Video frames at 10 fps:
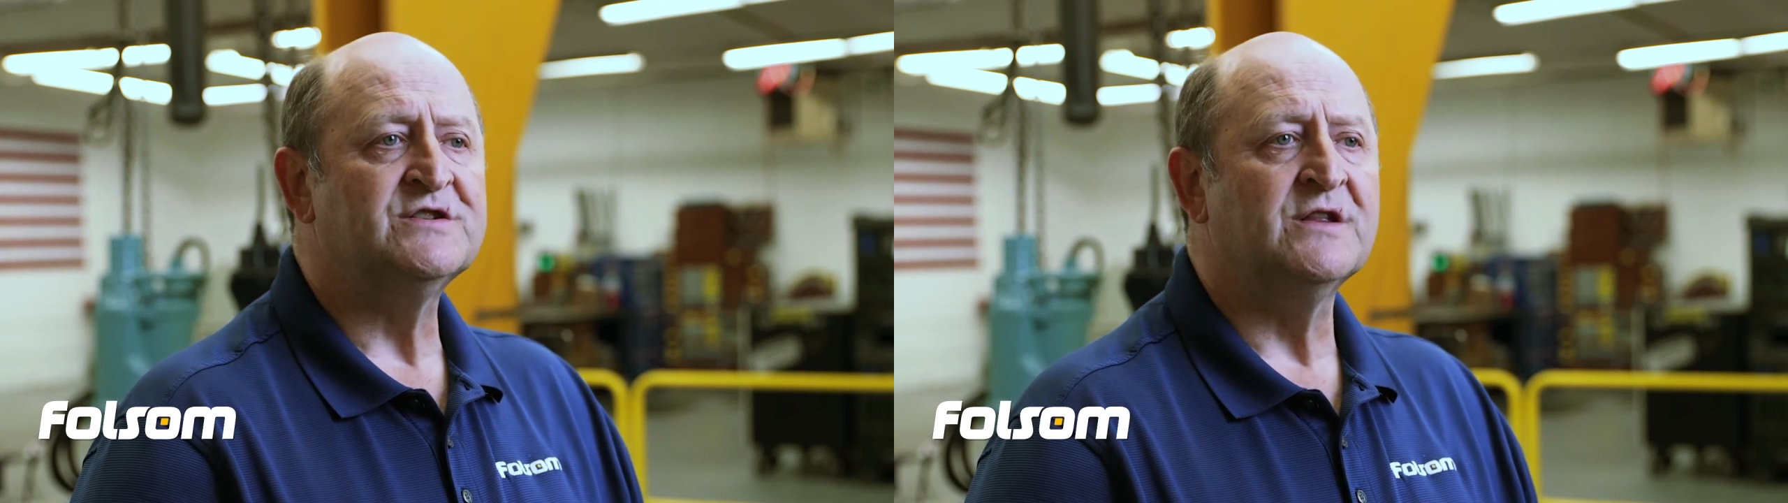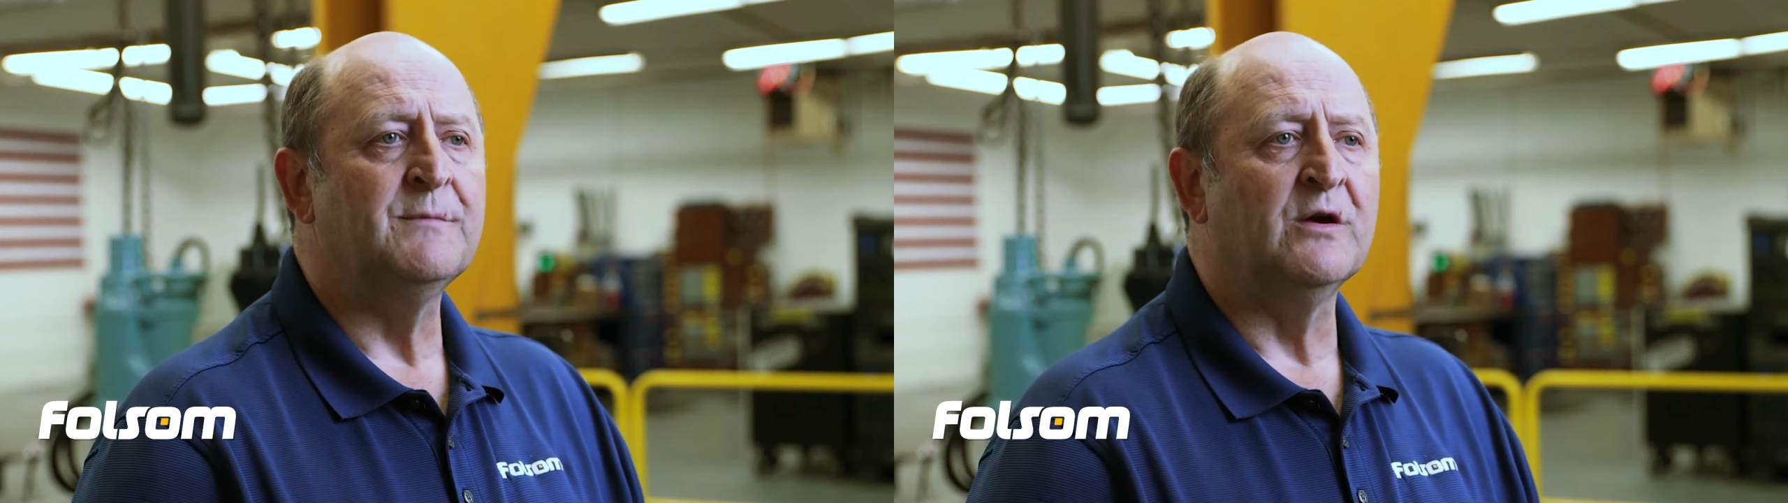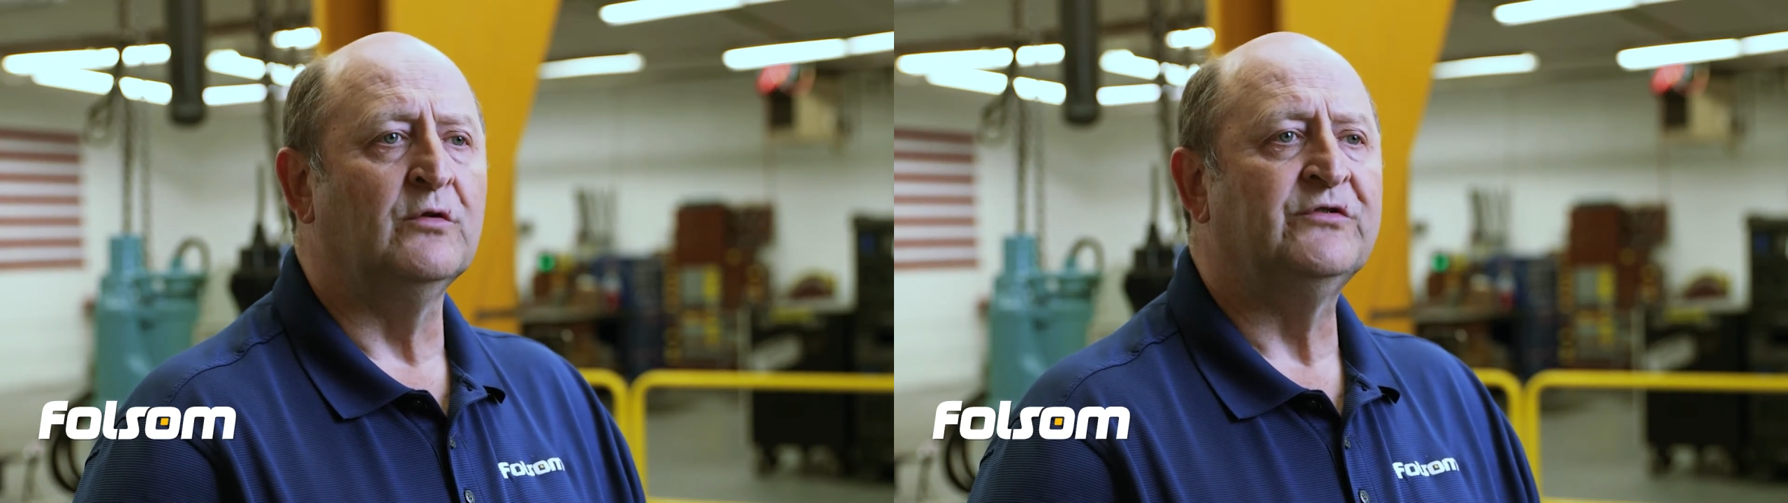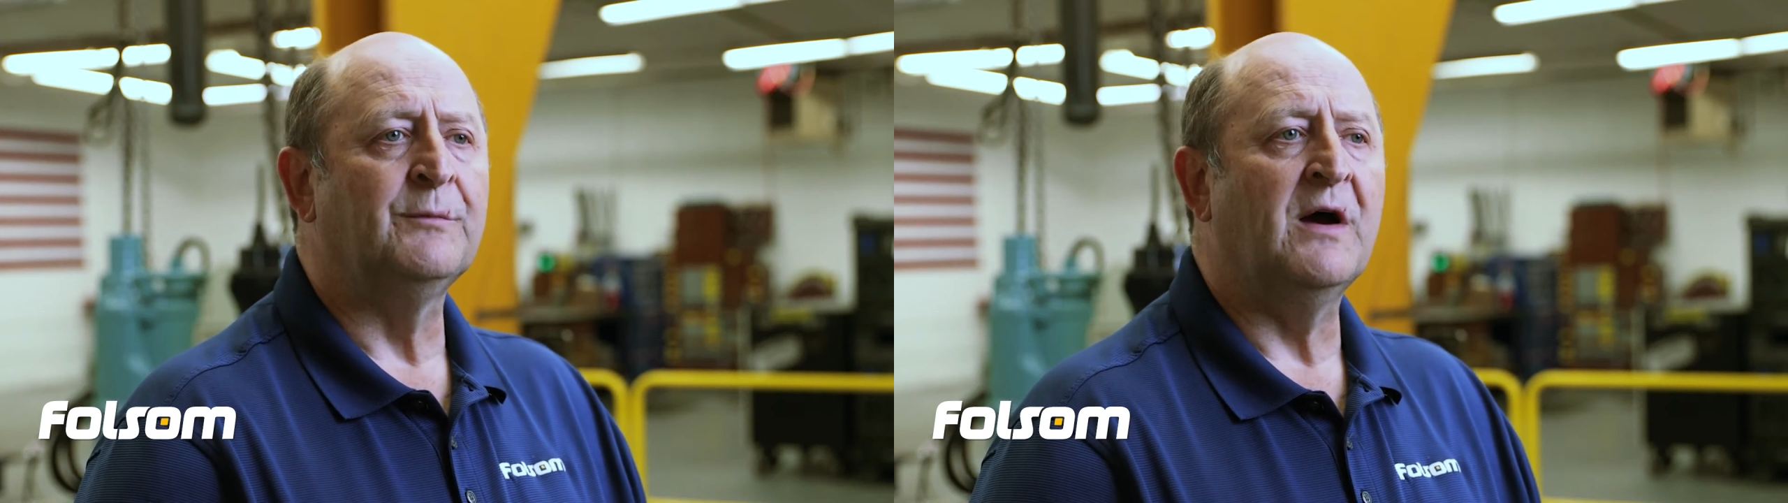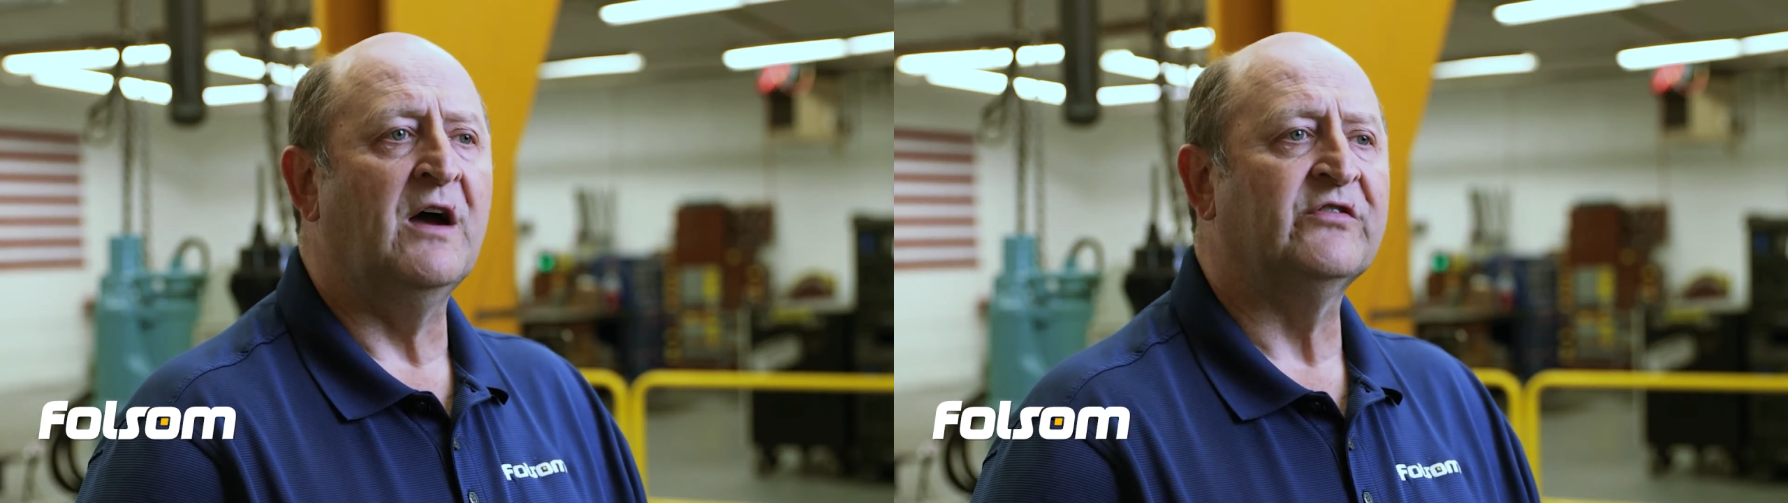to the mill to
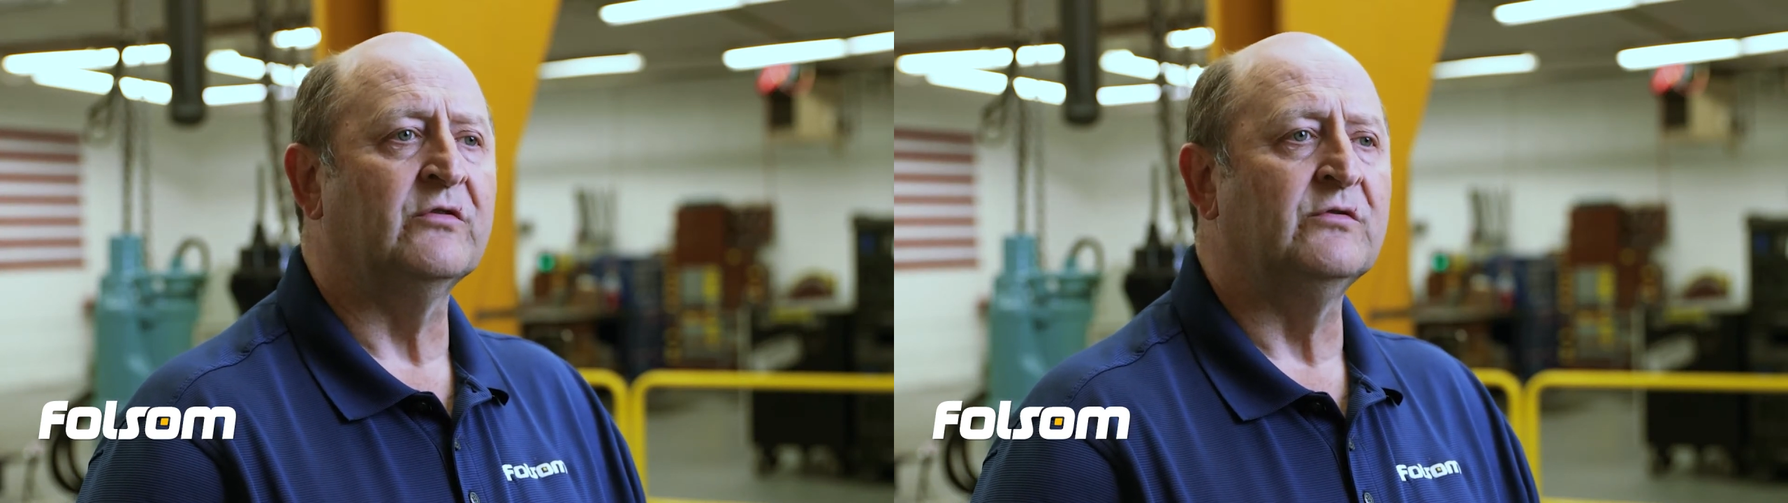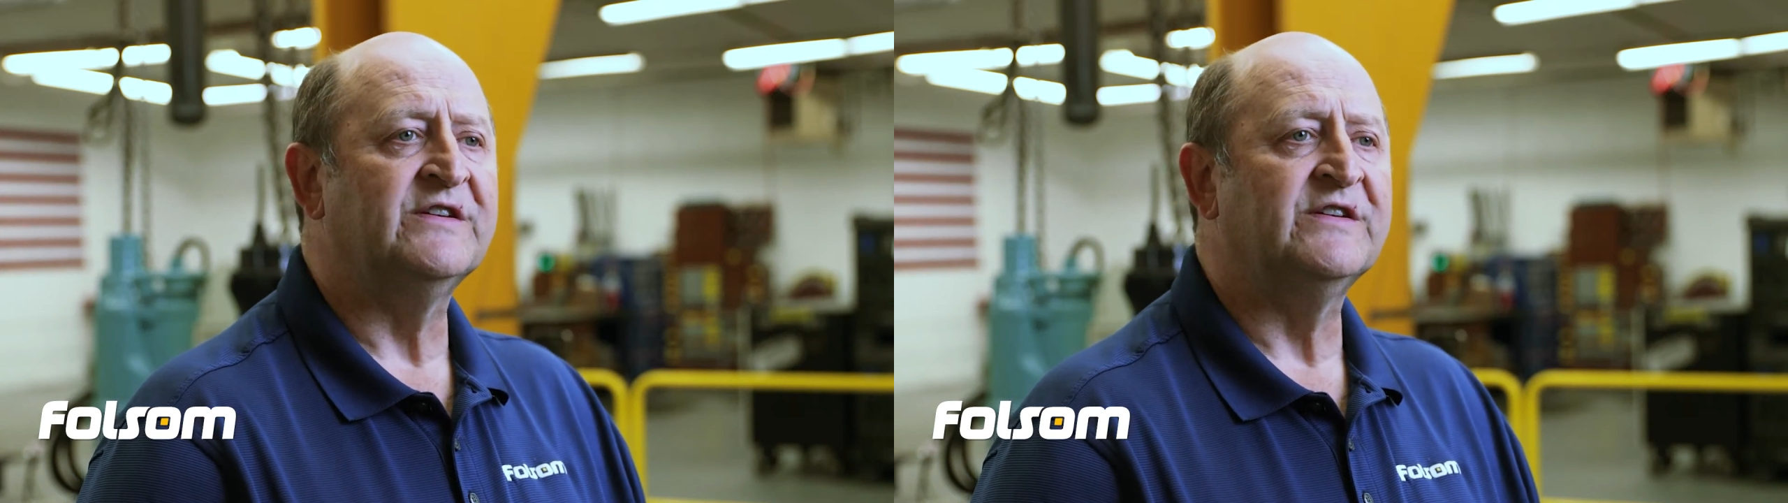pass through the